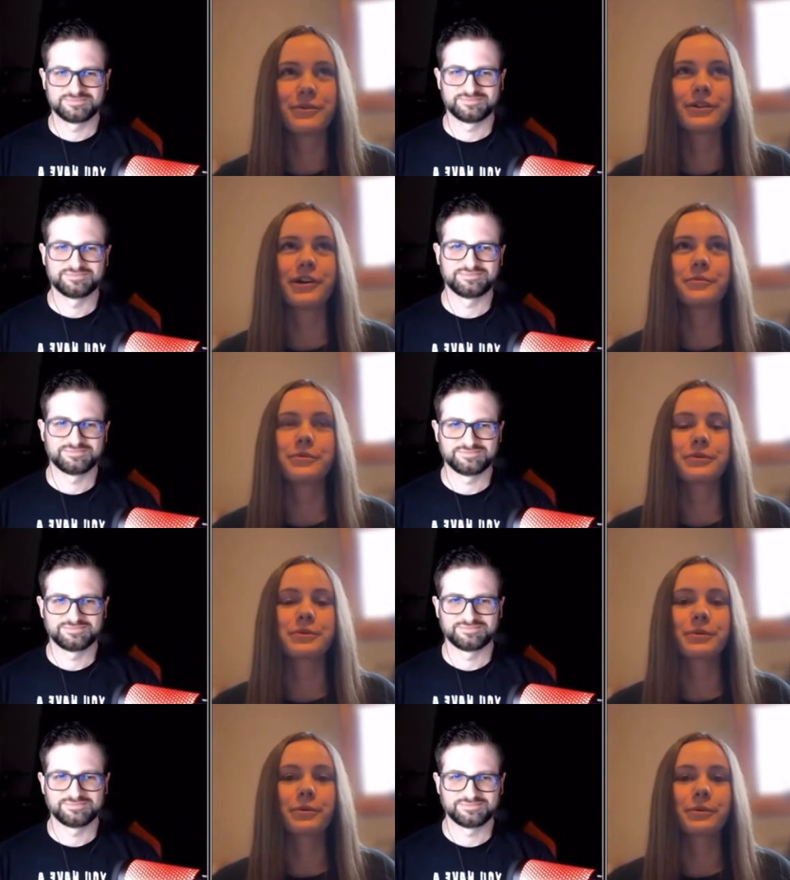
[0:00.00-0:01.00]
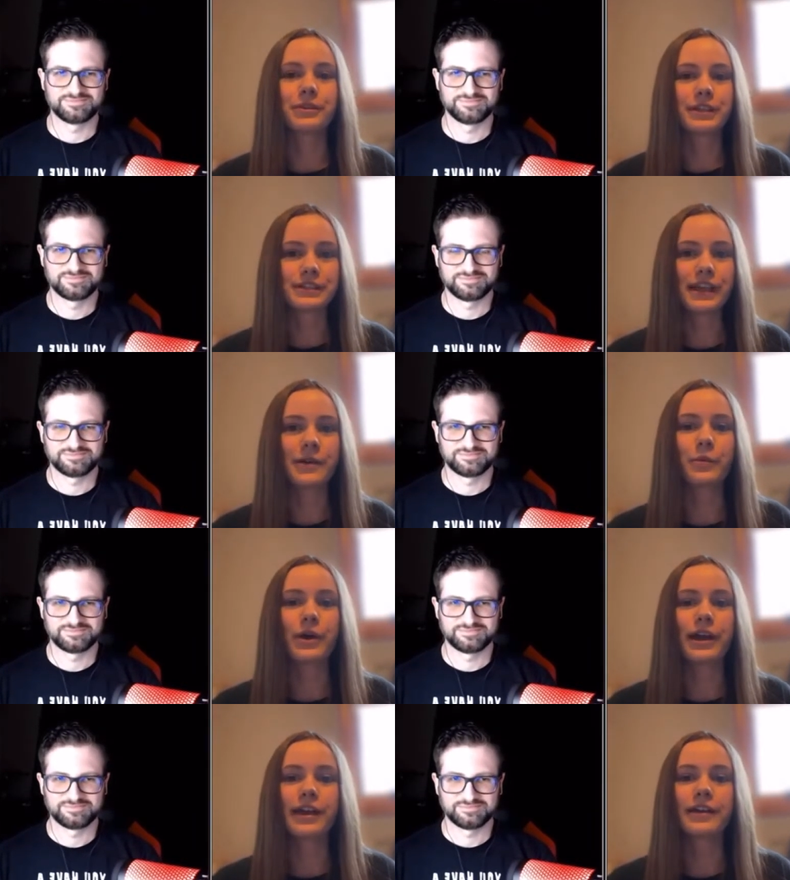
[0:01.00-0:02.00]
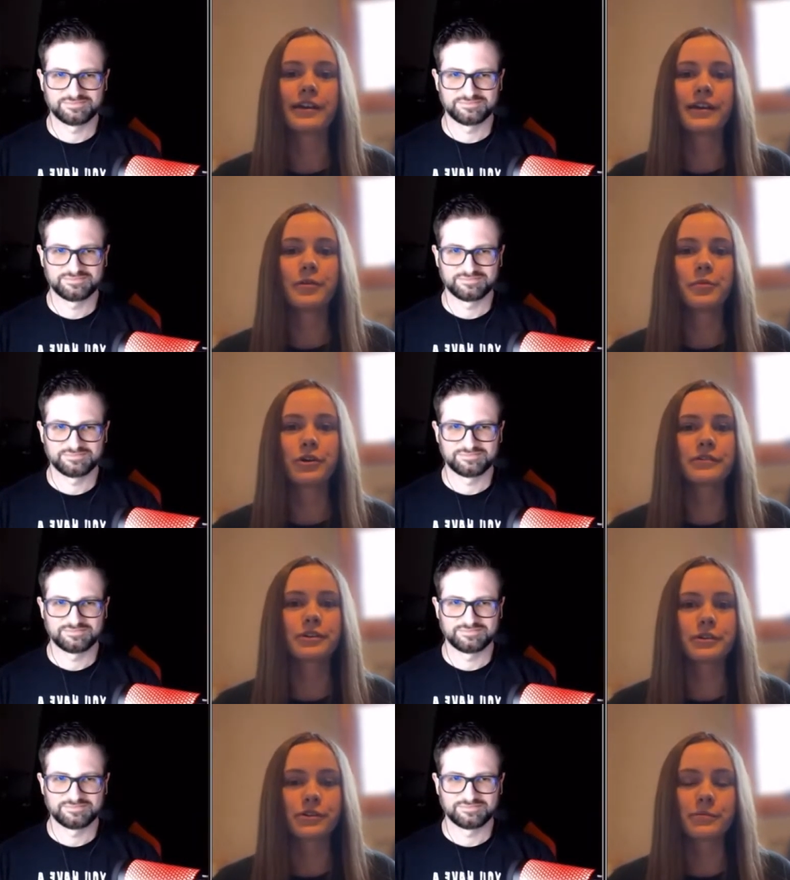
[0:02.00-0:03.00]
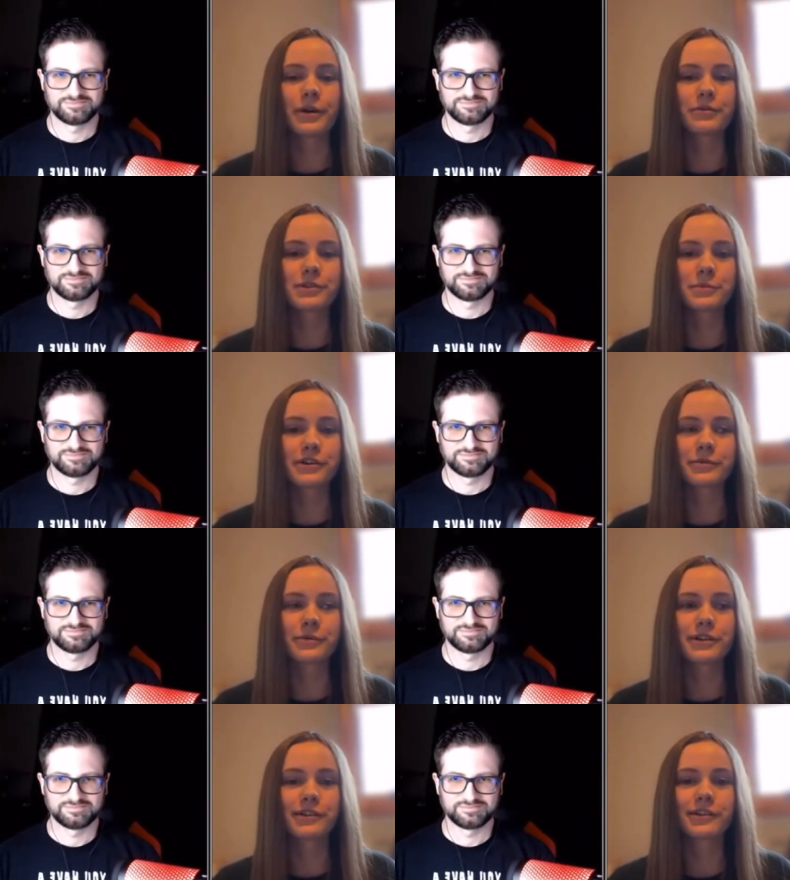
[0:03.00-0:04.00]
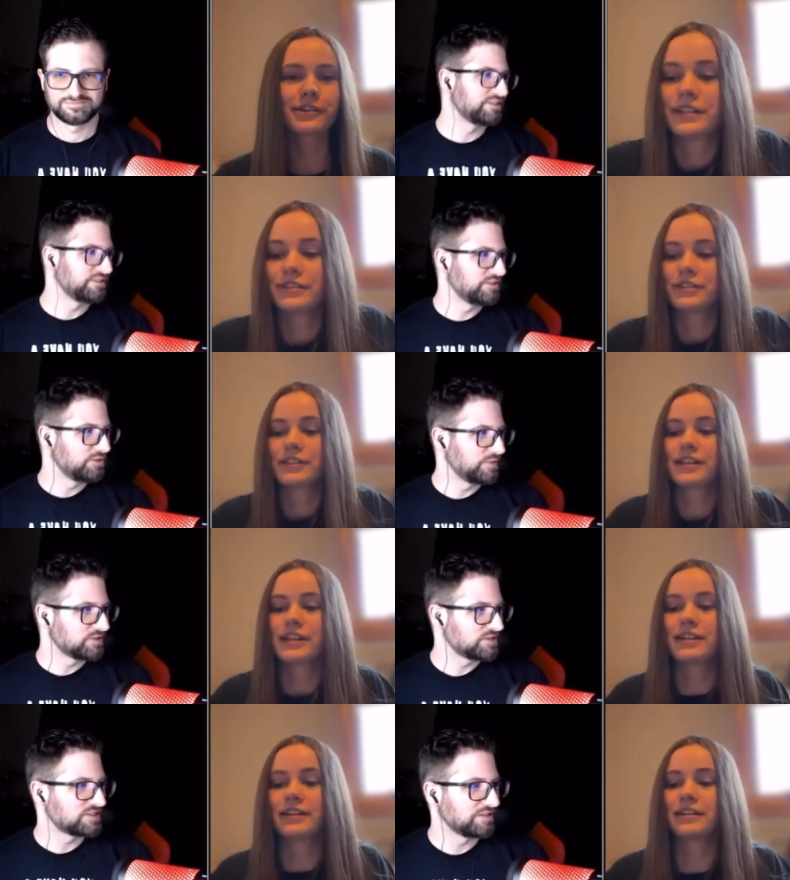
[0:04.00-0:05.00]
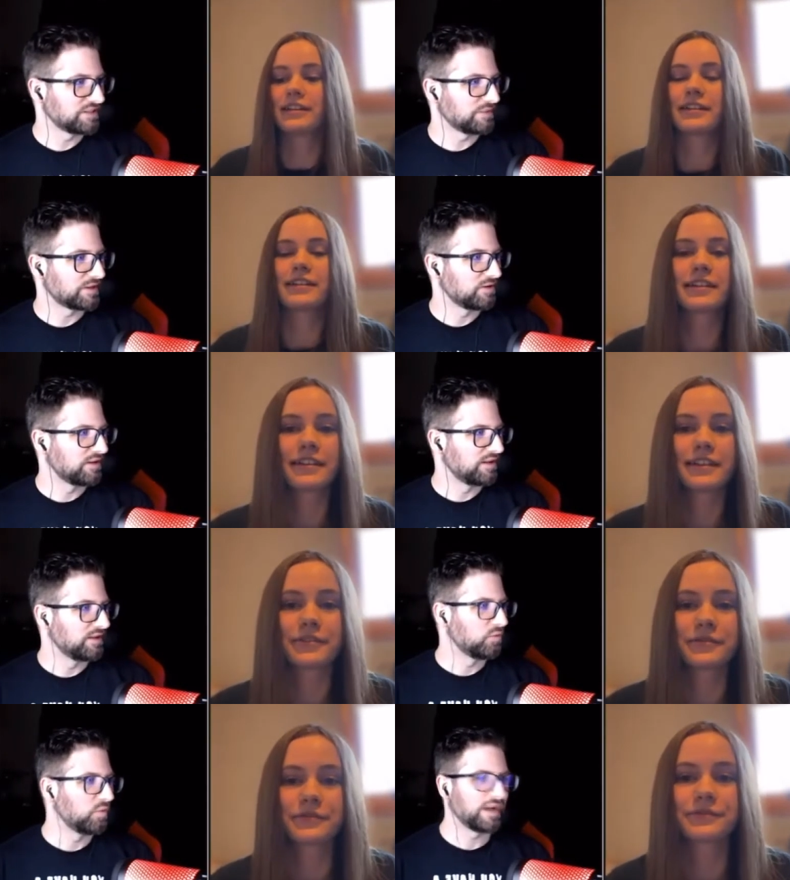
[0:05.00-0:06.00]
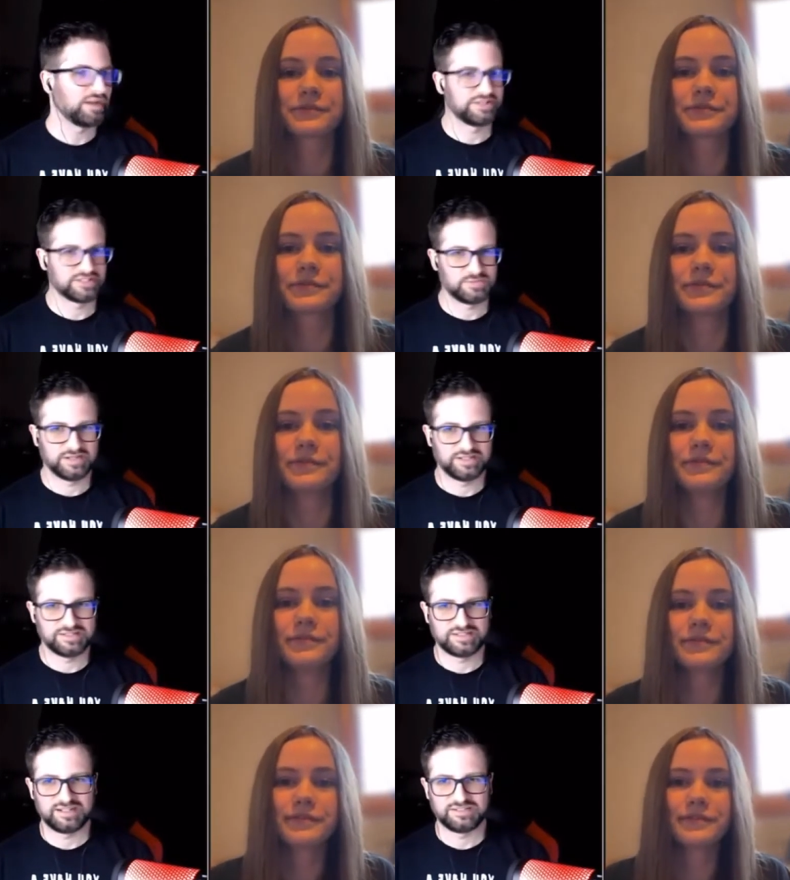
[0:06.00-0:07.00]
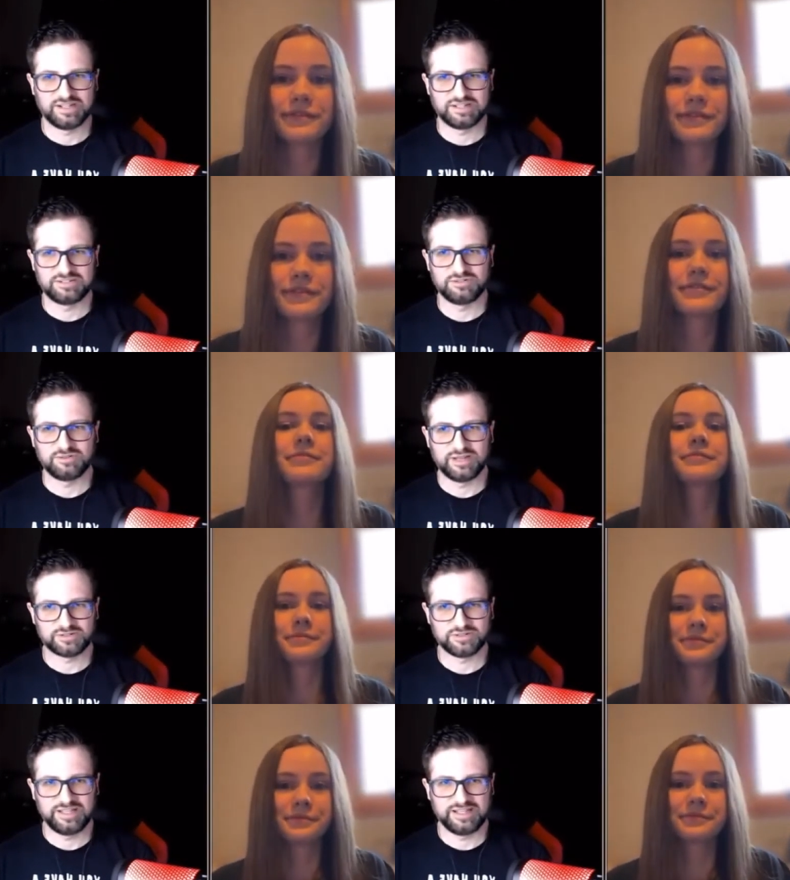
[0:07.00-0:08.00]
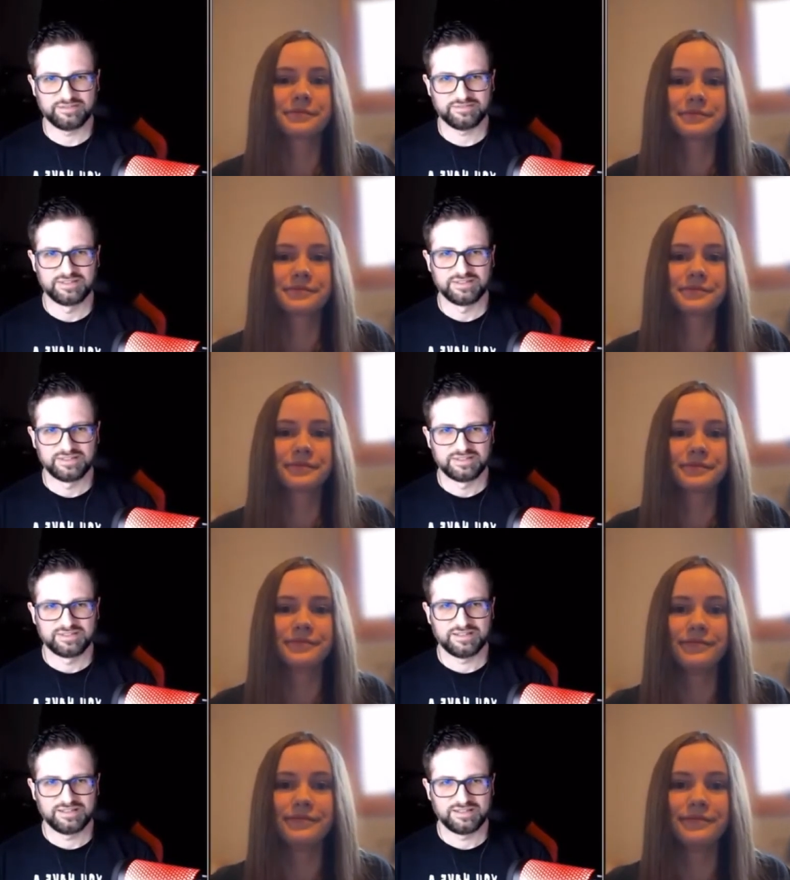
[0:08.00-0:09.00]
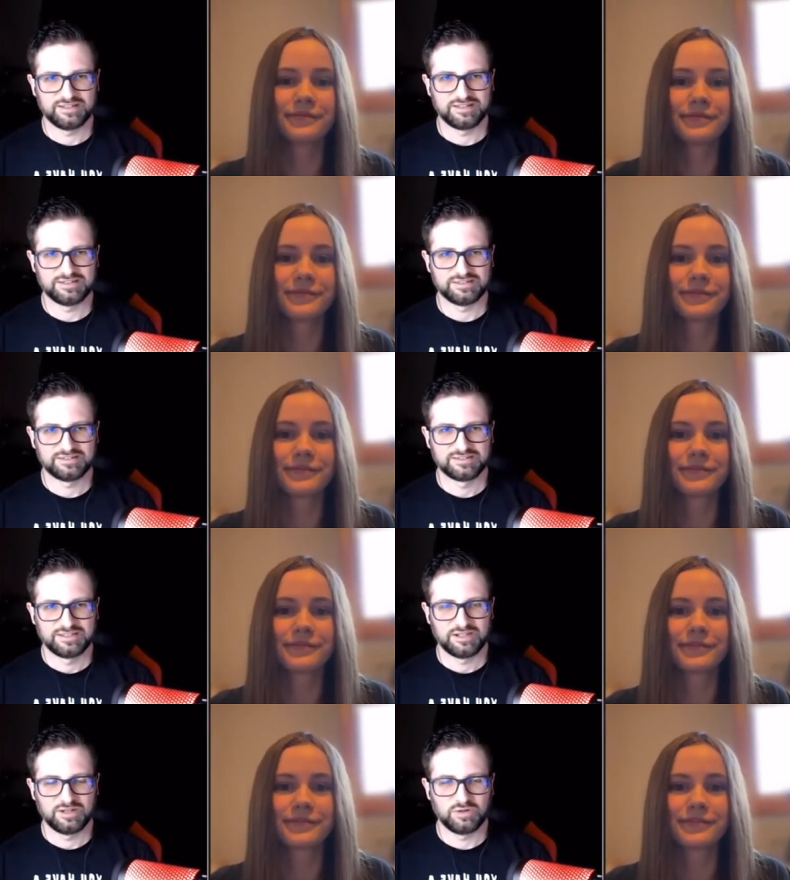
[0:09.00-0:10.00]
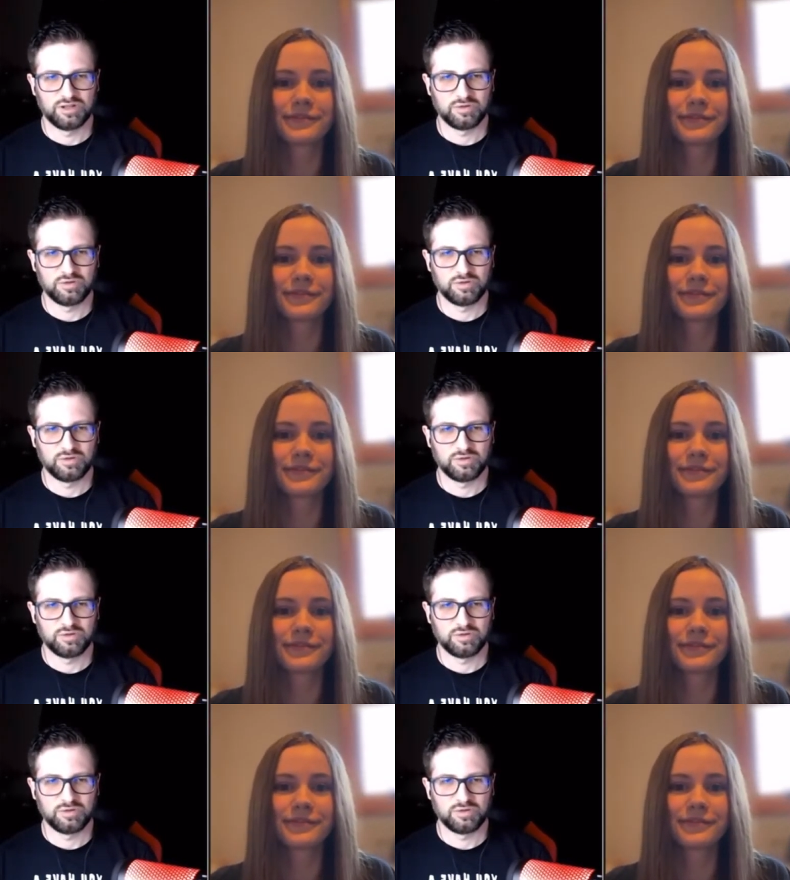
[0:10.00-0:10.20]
Speaker 1: would come through the same way more of an earthbound spirit would.
Speaker 2: You mentioned something about a, a wild experience, and I, I do actually have uh, a, a